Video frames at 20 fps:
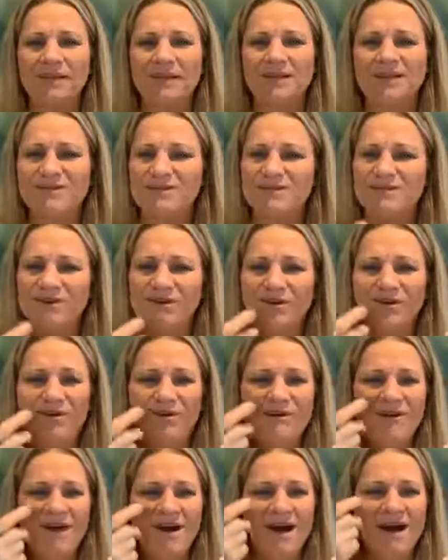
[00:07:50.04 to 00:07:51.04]
And a
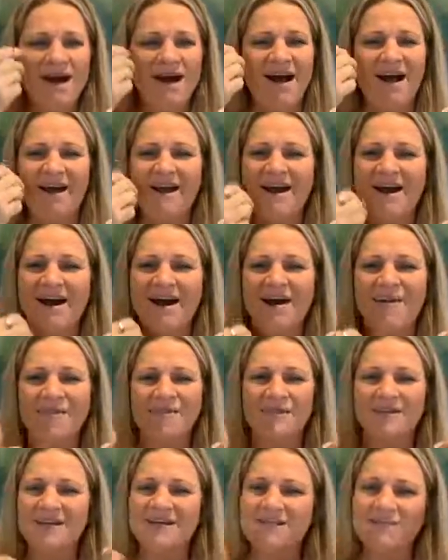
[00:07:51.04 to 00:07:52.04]
so and a
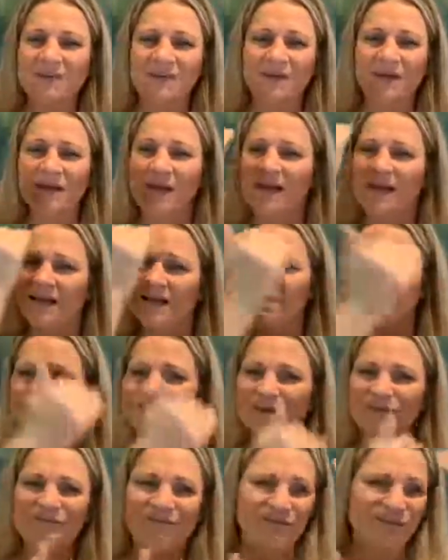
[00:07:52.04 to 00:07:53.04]
hum, because it's
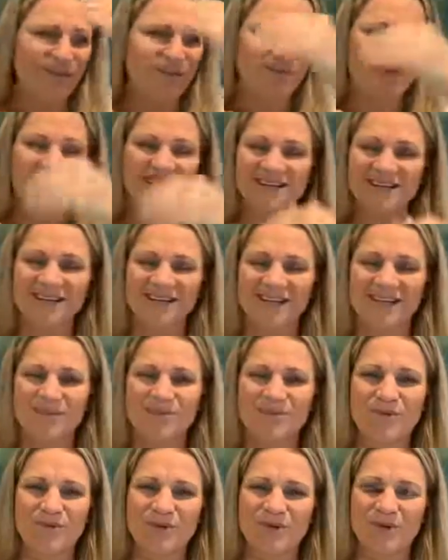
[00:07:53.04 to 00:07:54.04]
hard for the brain to
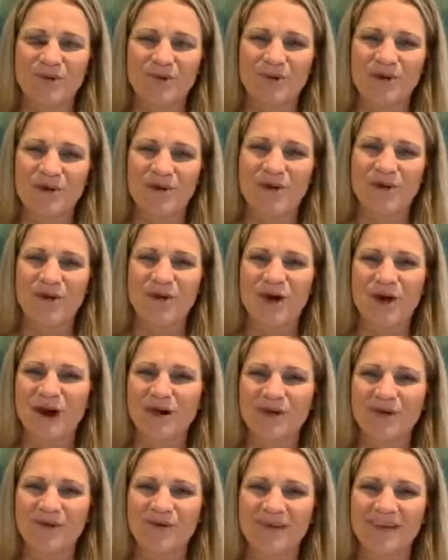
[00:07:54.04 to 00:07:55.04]
keep more than one
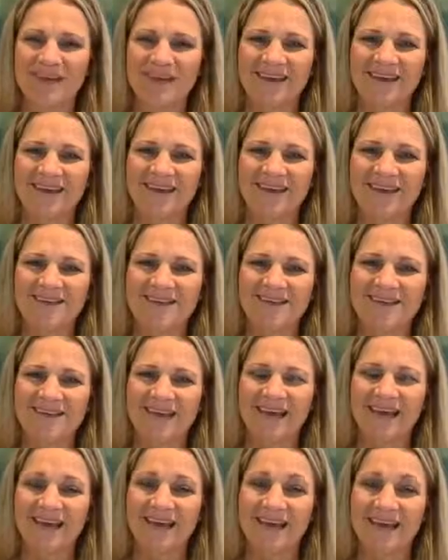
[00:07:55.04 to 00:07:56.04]
thought going
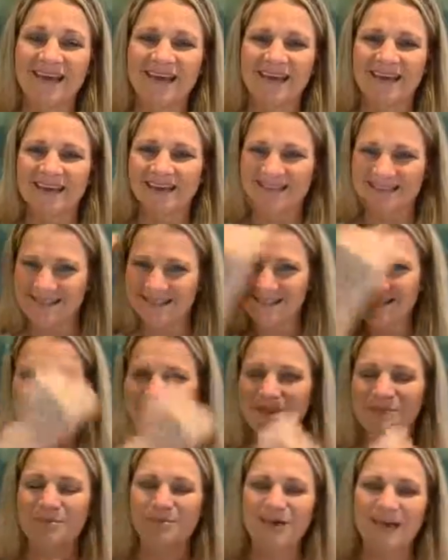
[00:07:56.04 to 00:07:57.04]
in
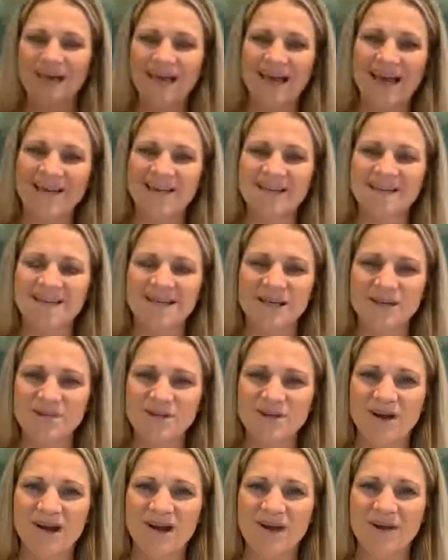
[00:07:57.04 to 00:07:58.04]
the brain at the same
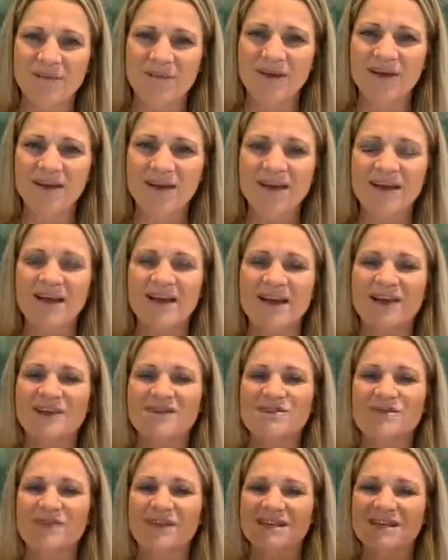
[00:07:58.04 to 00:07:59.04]
time.
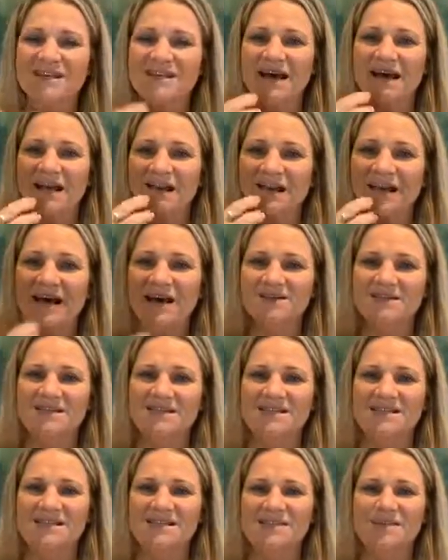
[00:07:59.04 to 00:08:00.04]
So this allows
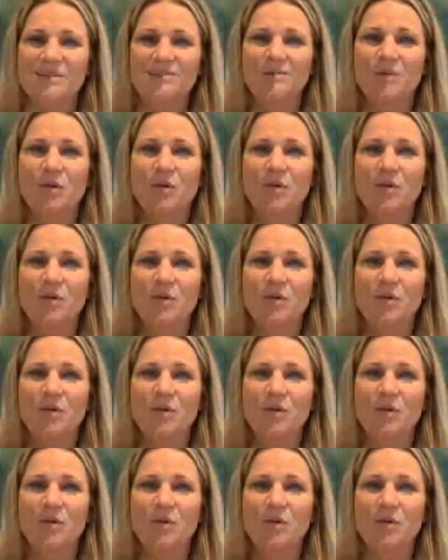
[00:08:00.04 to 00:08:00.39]
us to